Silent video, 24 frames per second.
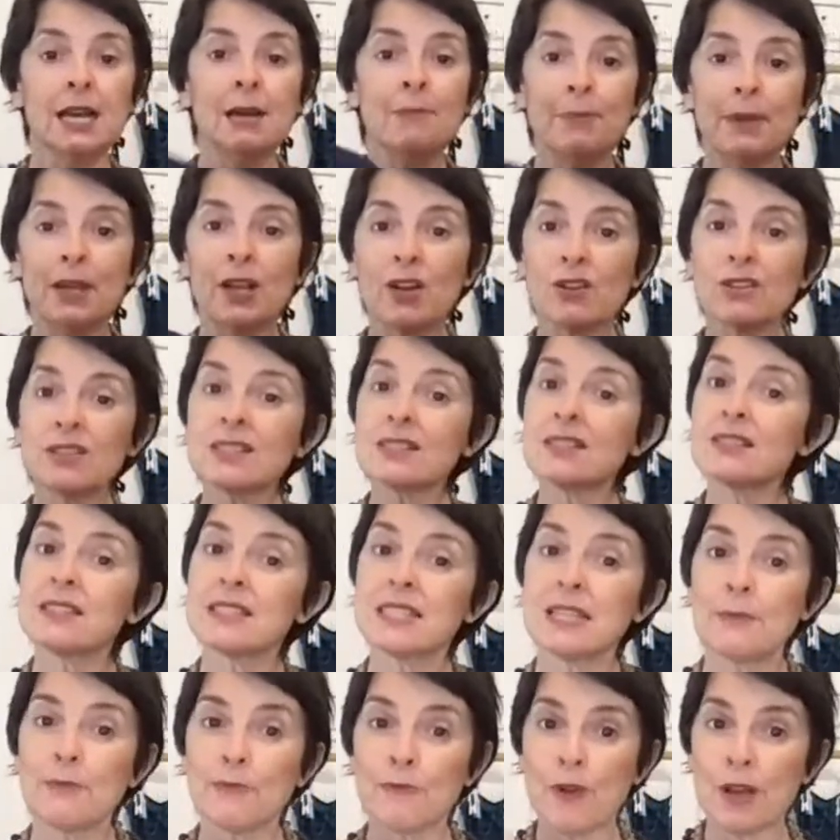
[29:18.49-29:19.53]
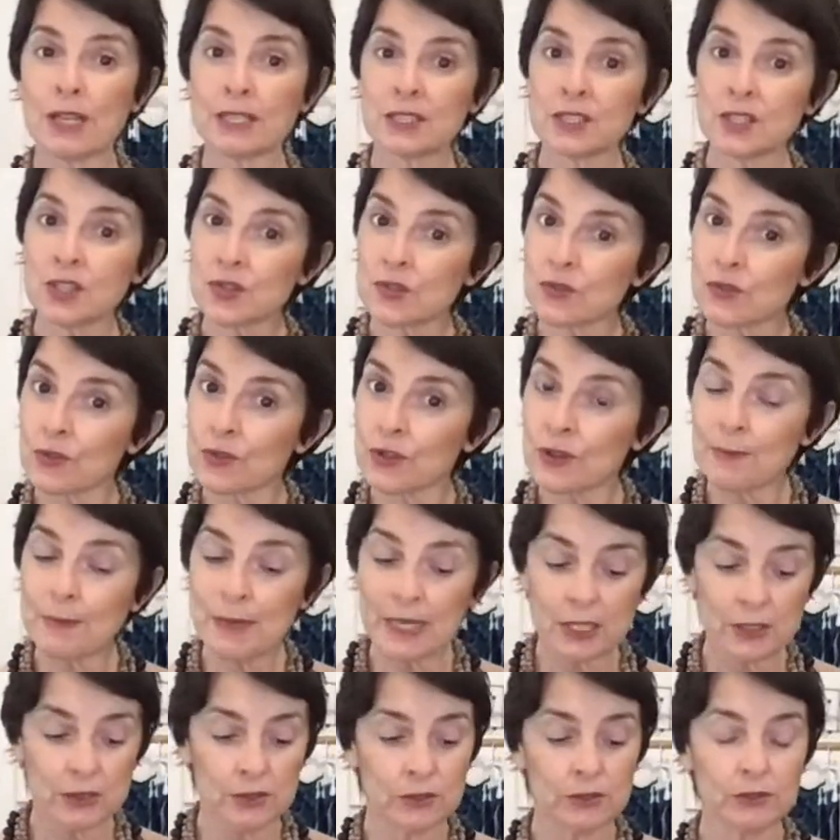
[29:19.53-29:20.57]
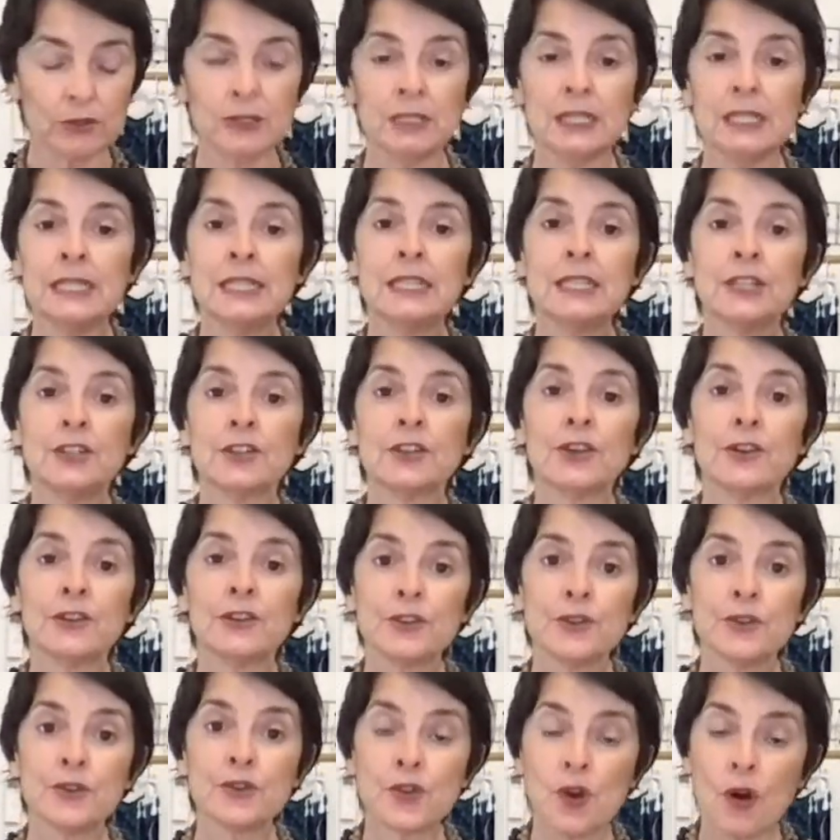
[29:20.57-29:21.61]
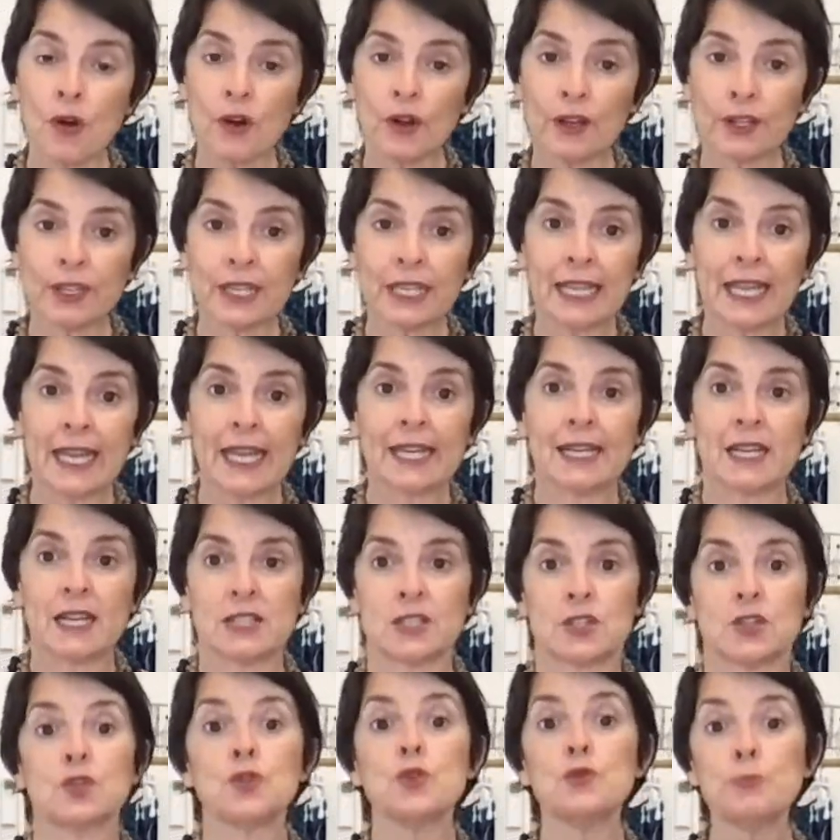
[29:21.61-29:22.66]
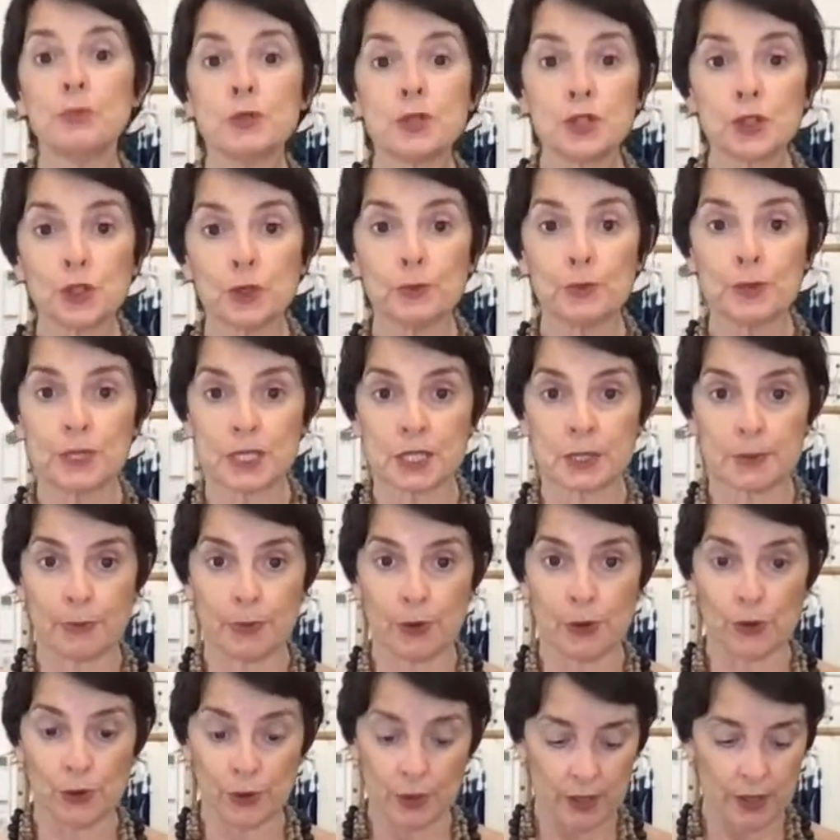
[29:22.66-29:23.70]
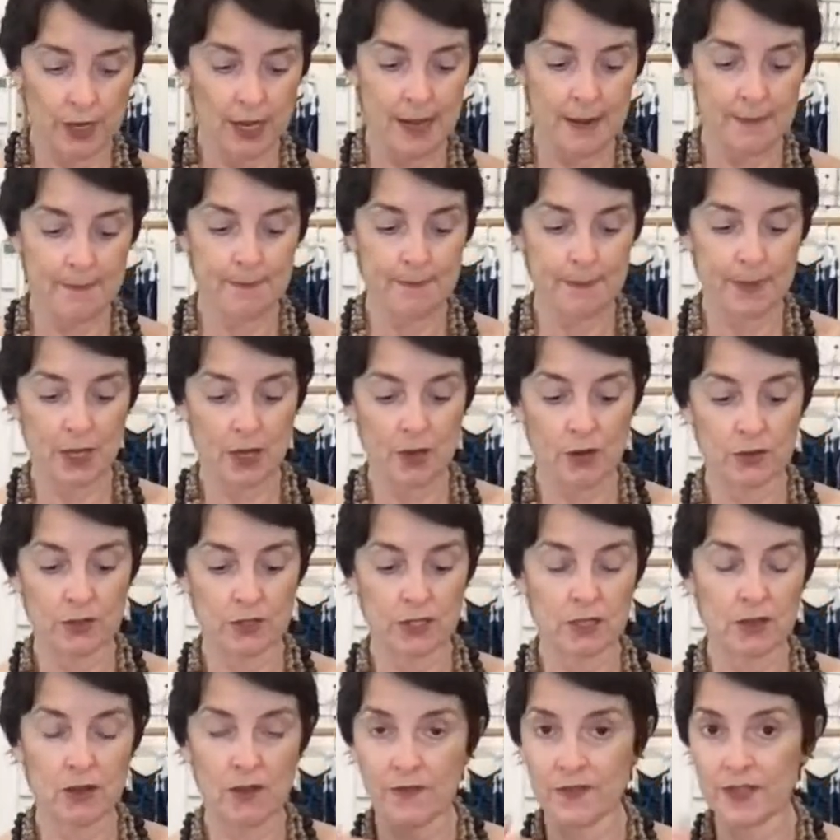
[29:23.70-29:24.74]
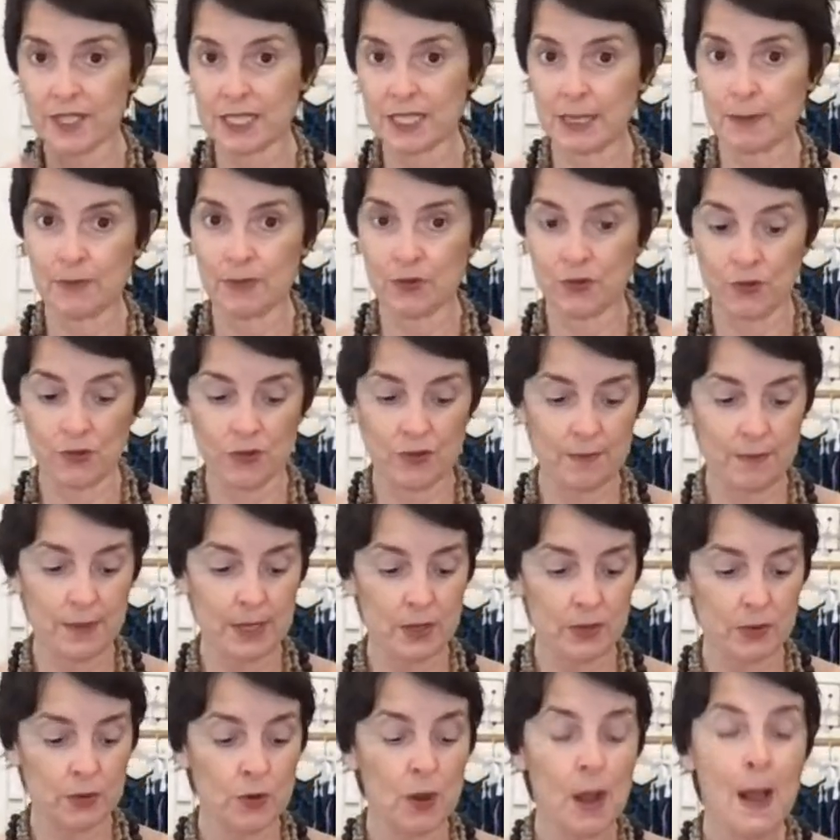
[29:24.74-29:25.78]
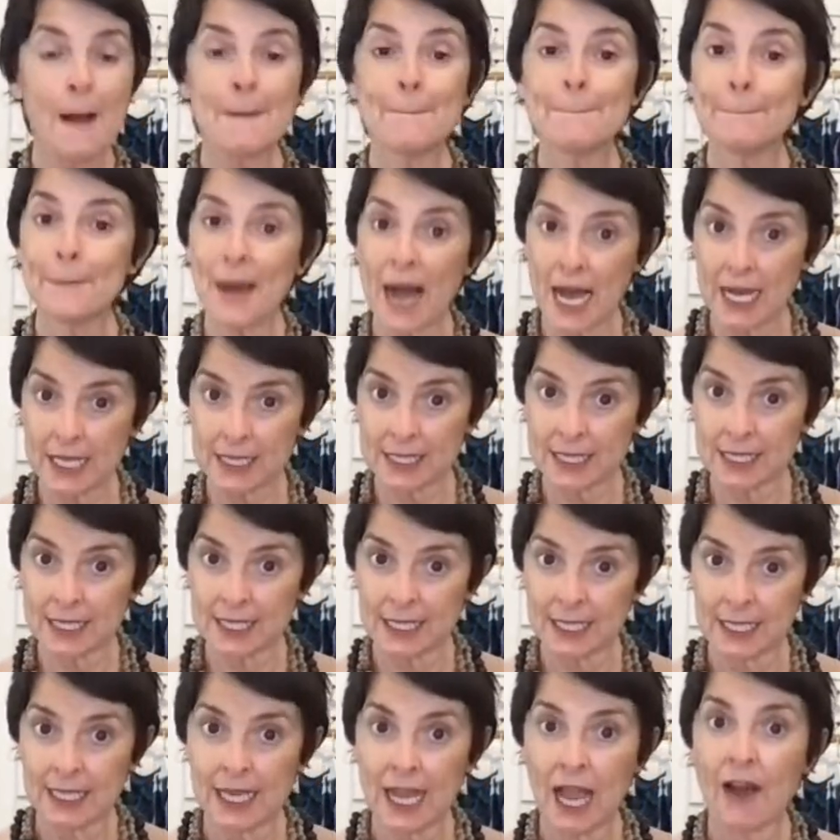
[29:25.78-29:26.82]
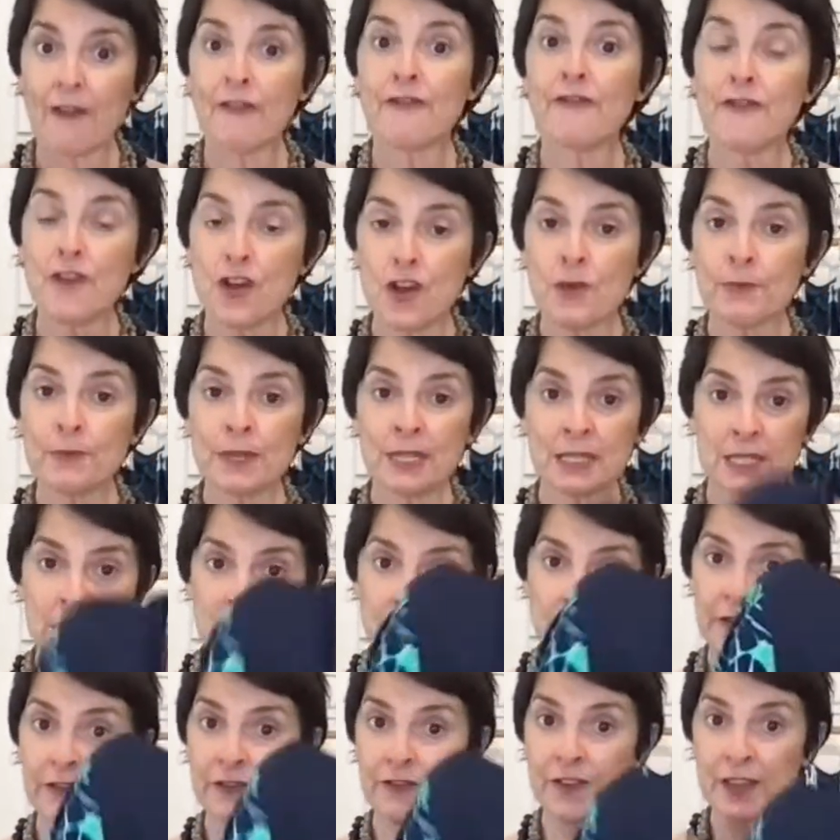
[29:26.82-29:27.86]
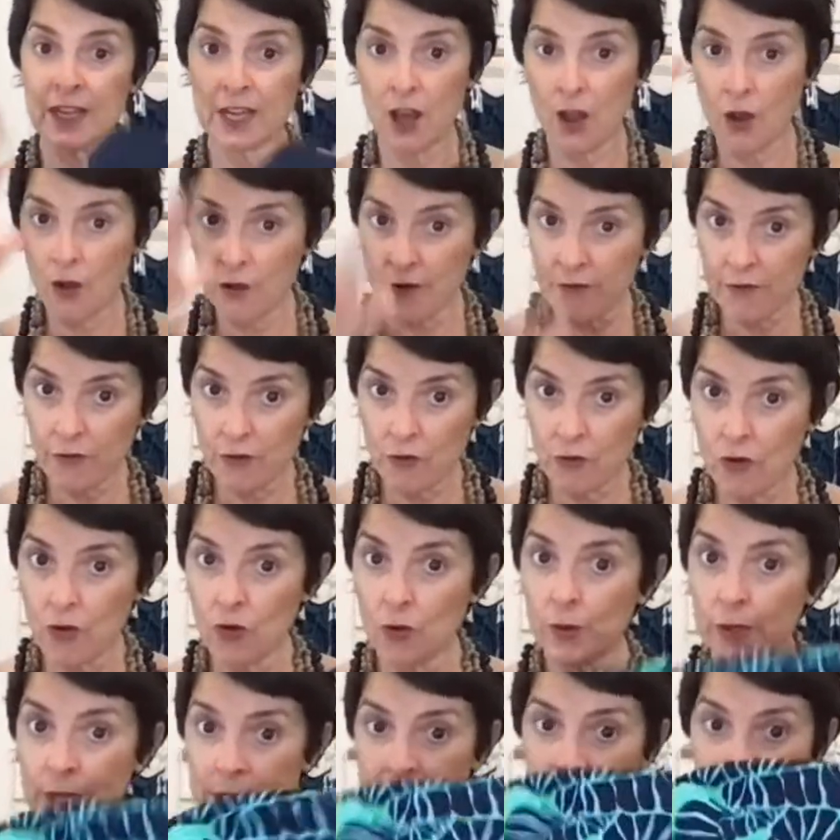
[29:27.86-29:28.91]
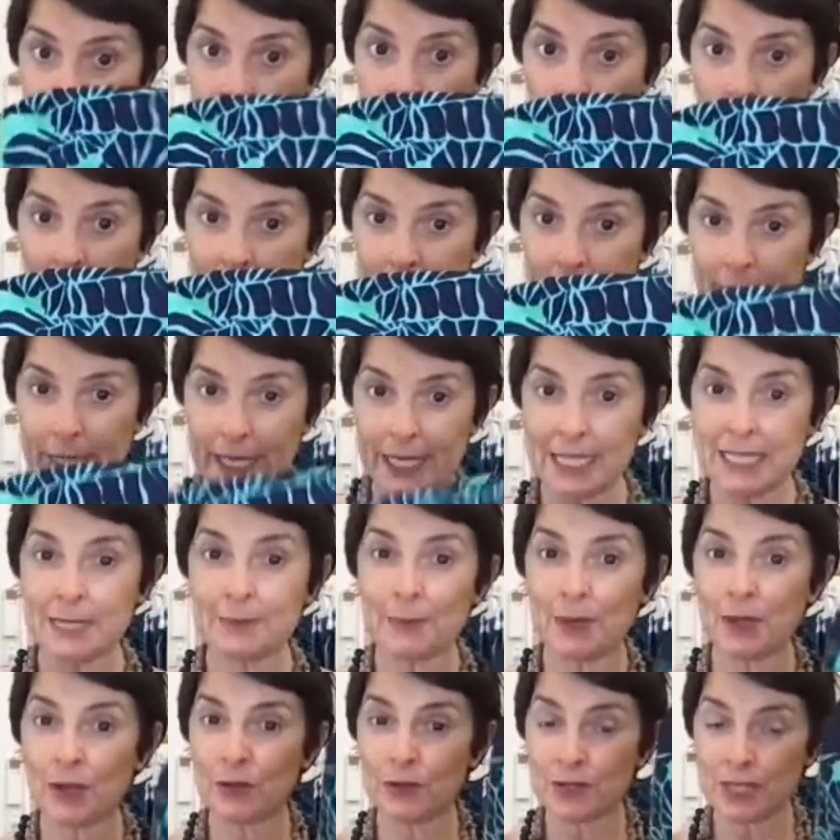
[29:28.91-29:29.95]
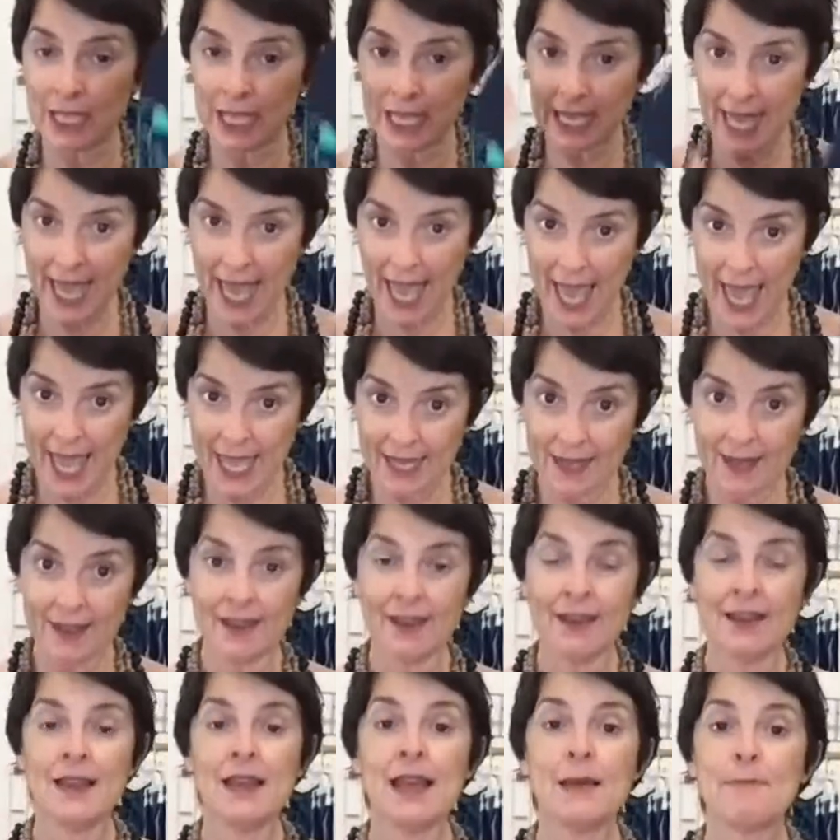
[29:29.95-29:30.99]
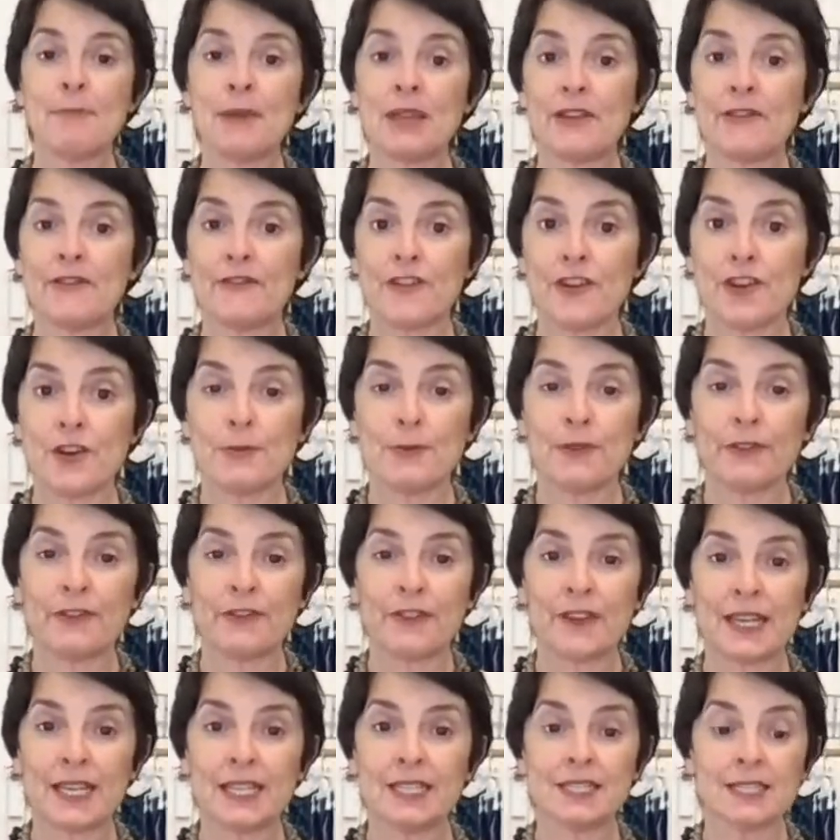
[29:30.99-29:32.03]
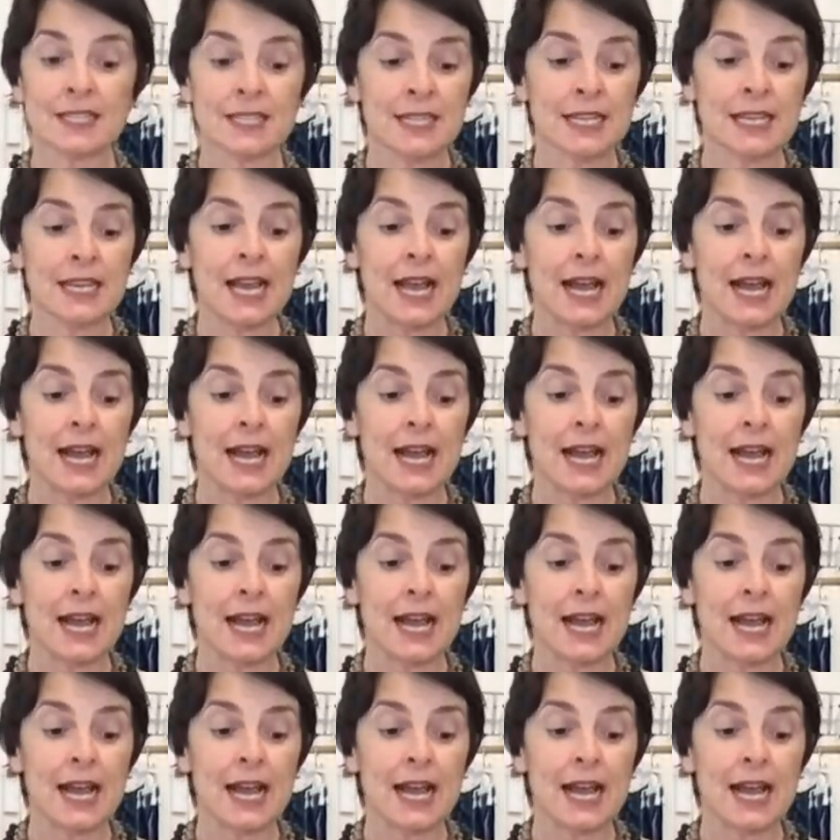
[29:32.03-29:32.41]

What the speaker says: because the zip runs through the middle, you know, you're not going to get a super duper support because of the zip through the middle, but a firmness of fit overall with this one piece, because it can be a firmer fit,